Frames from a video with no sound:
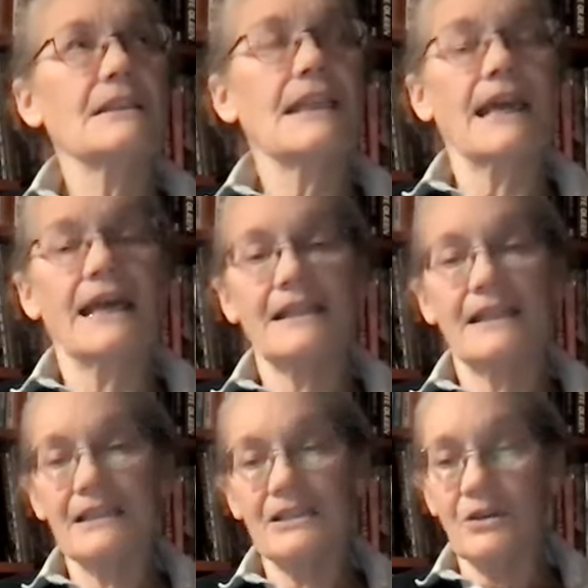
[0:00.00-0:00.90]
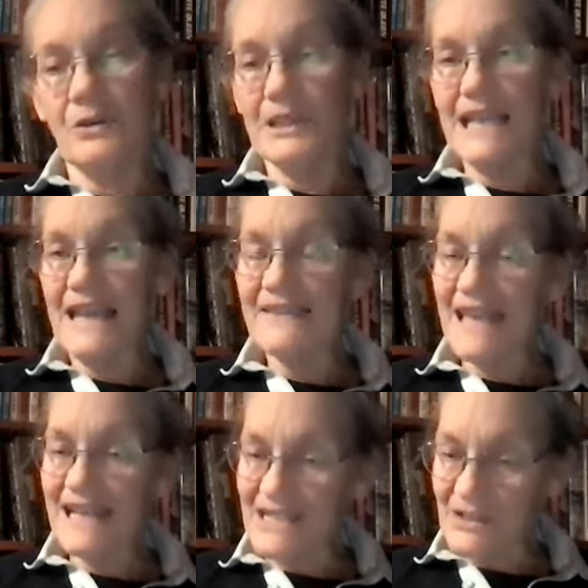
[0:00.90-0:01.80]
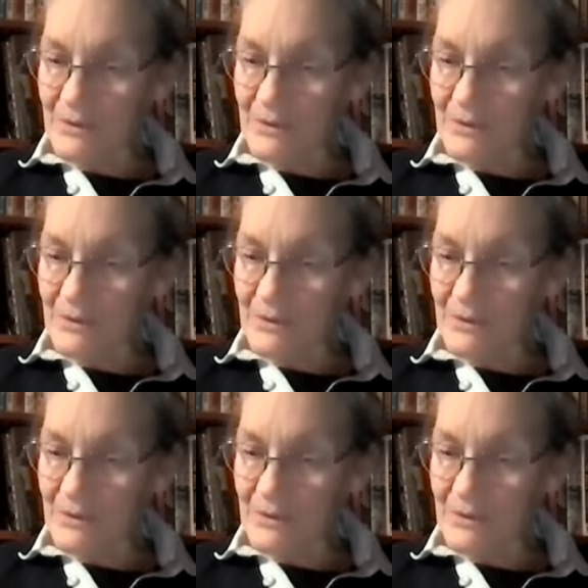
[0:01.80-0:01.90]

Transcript: that you know we had that ice